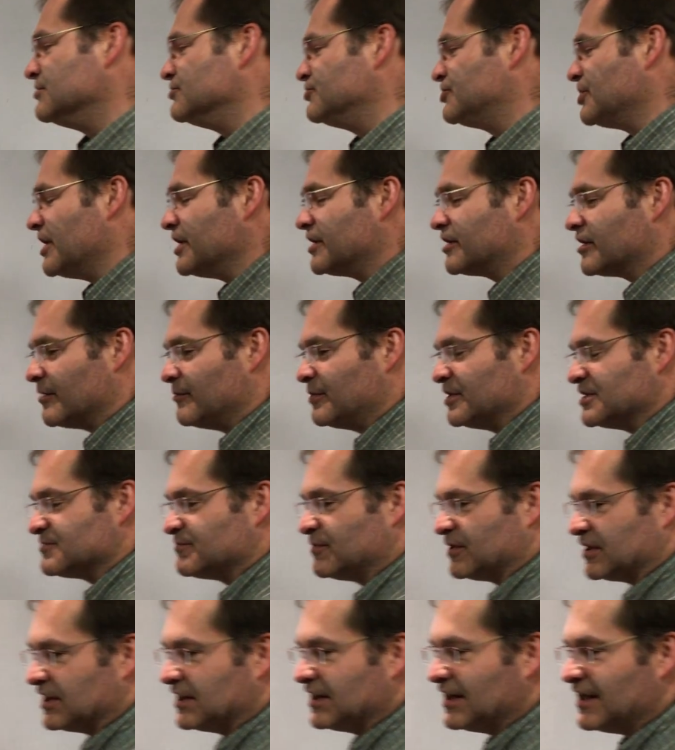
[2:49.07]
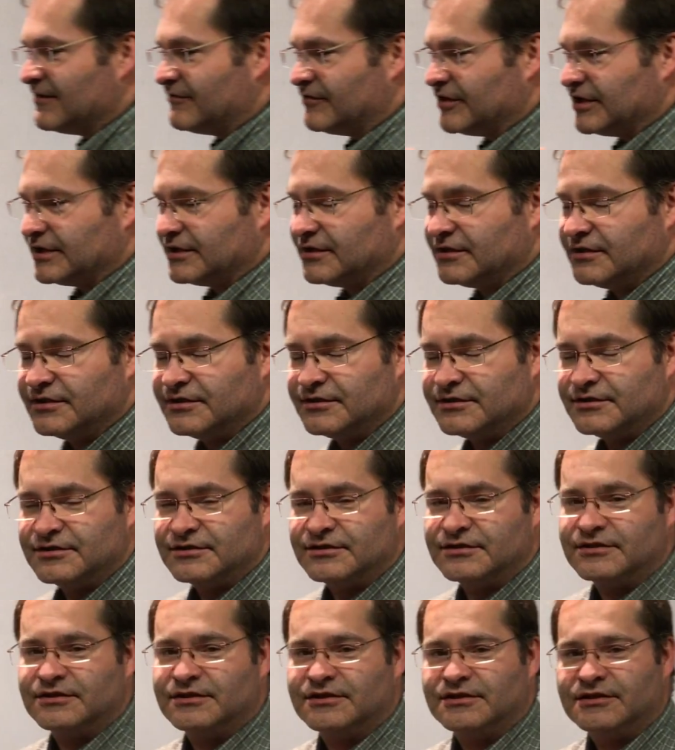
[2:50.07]
Jacob has been living
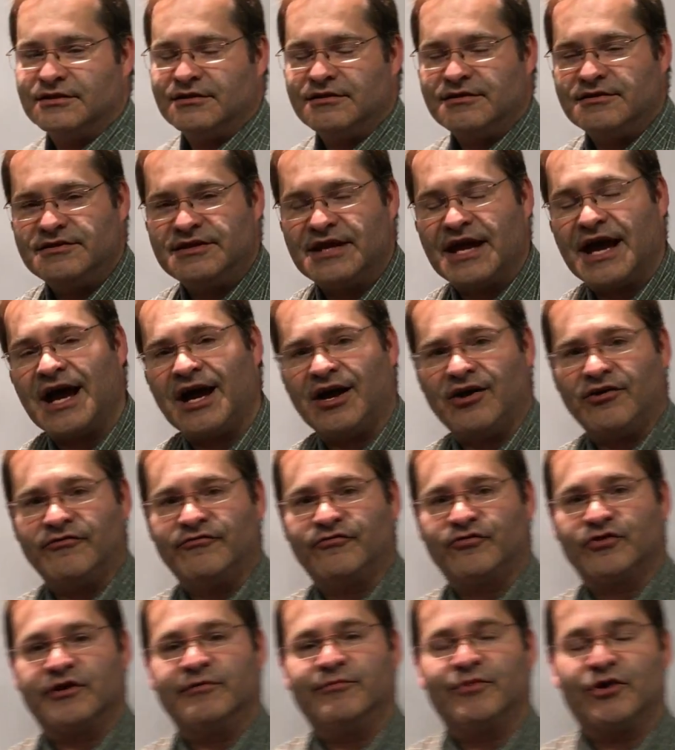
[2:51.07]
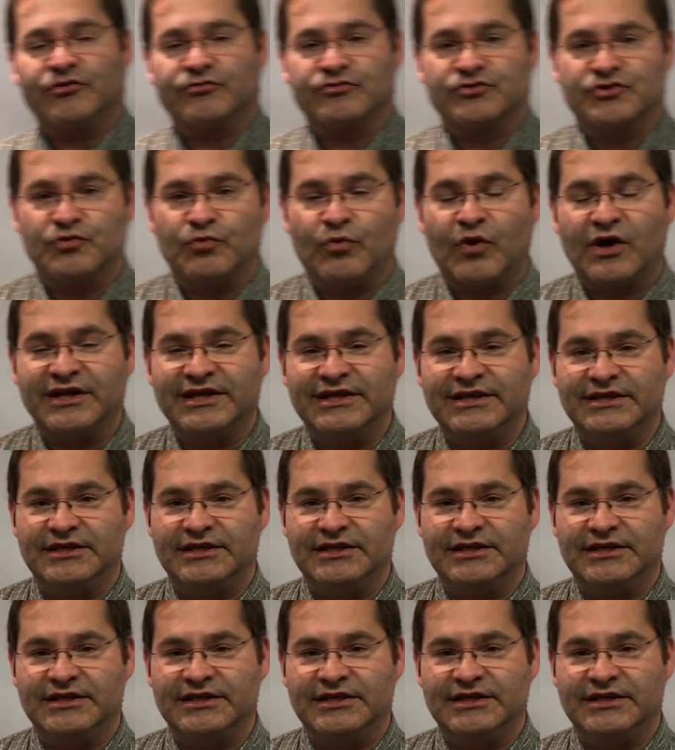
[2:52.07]
now for about 20